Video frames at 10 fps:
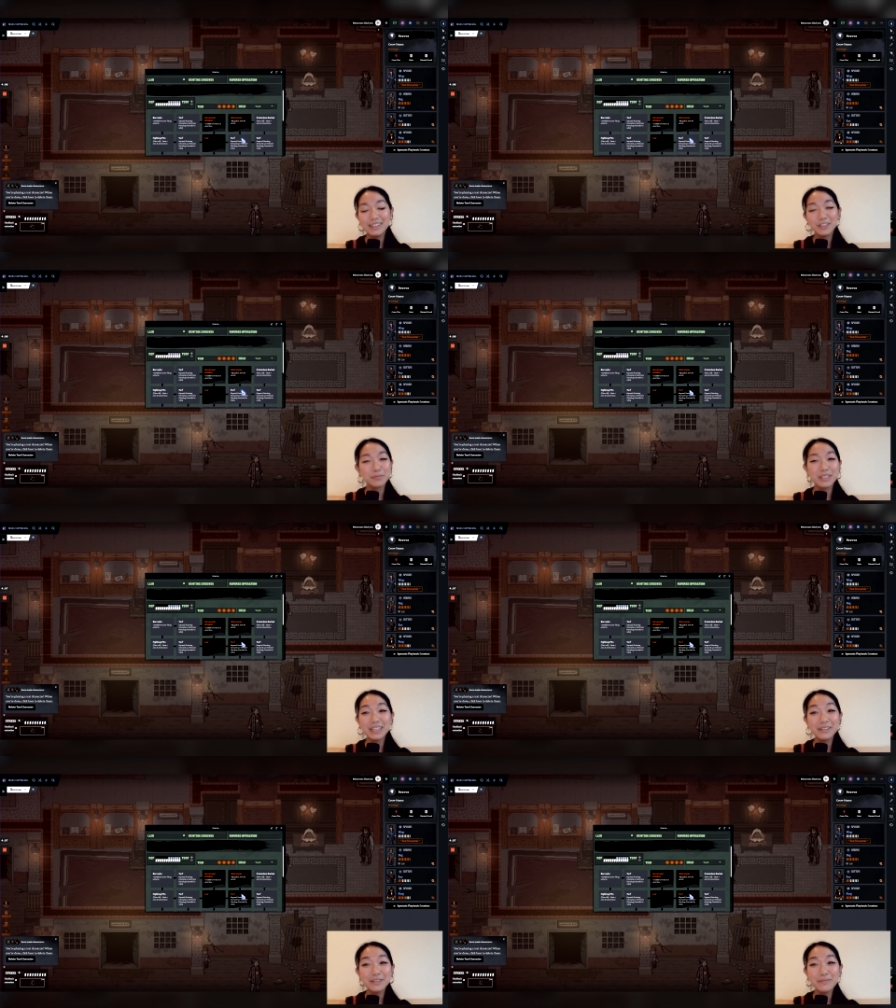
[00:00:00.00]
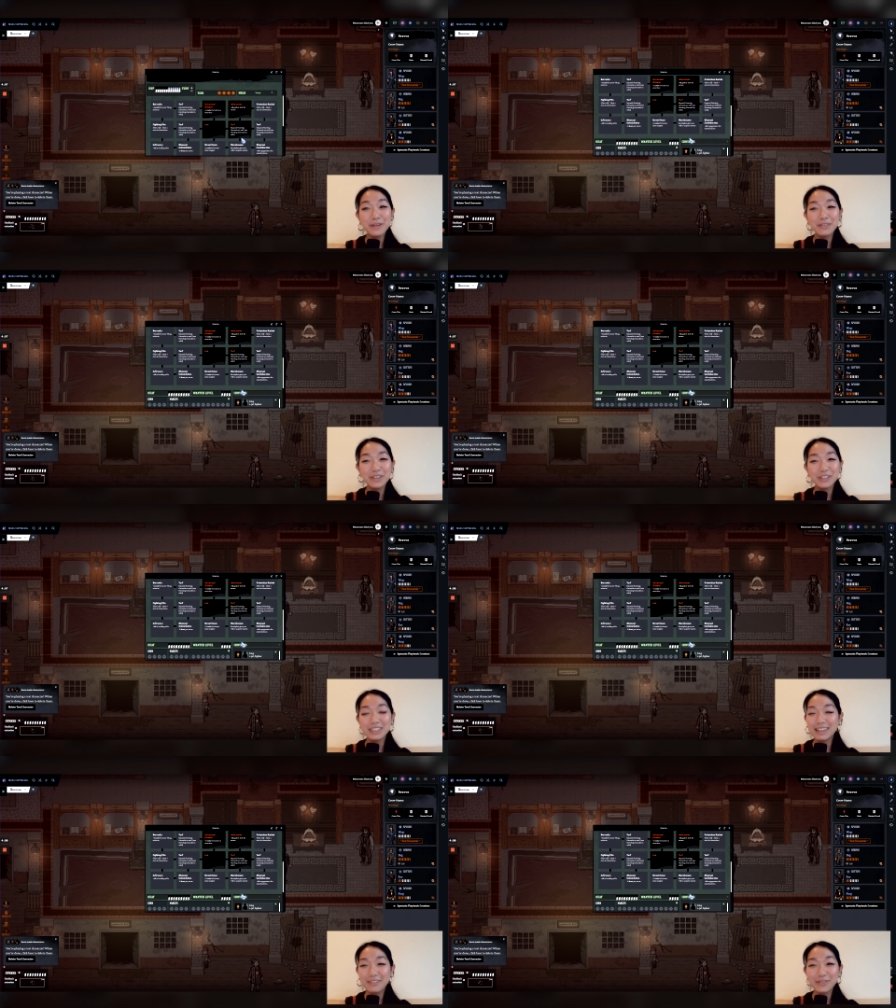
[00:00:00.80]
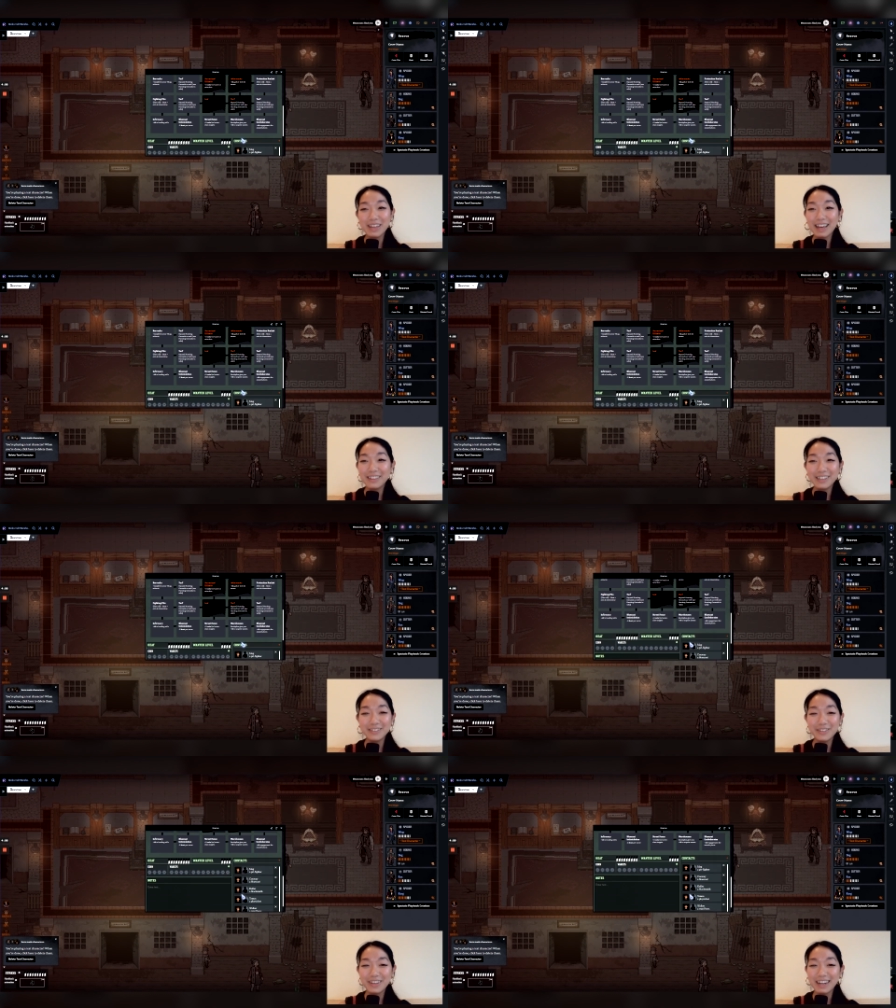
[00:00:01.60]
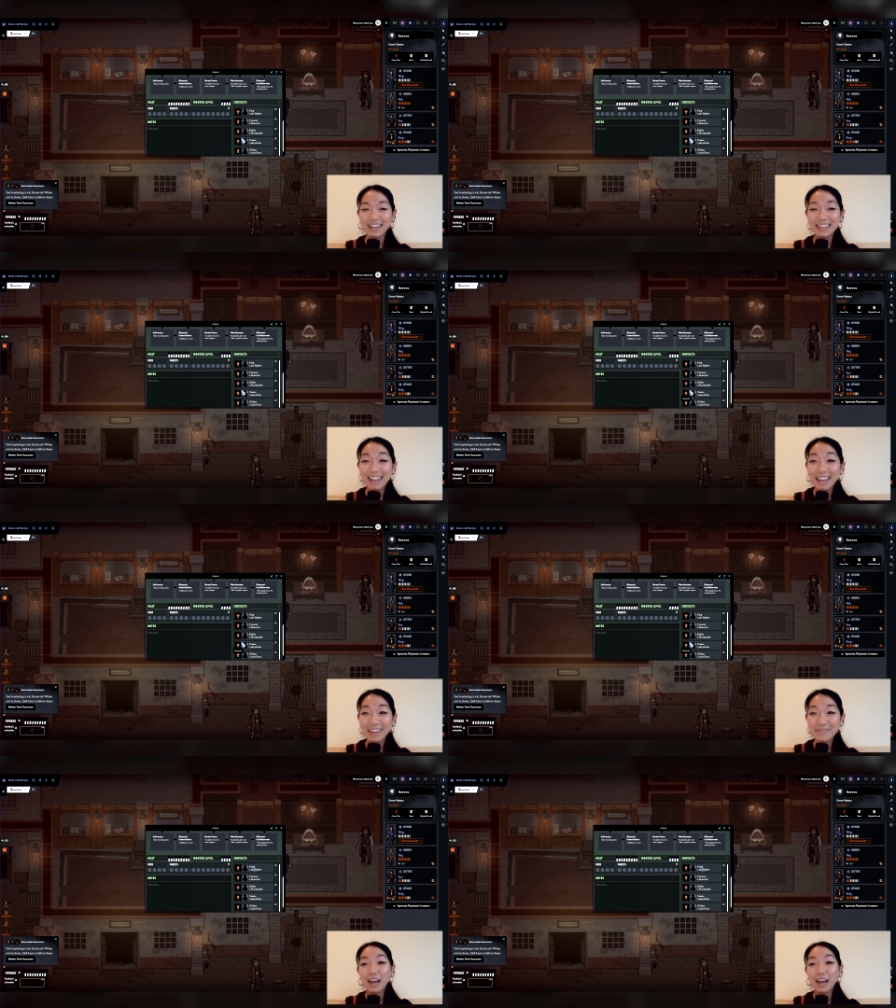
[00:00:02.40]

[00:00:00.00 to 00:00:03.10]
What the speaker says: It's particularly beautiful. Just love the way that looks when you get a claim.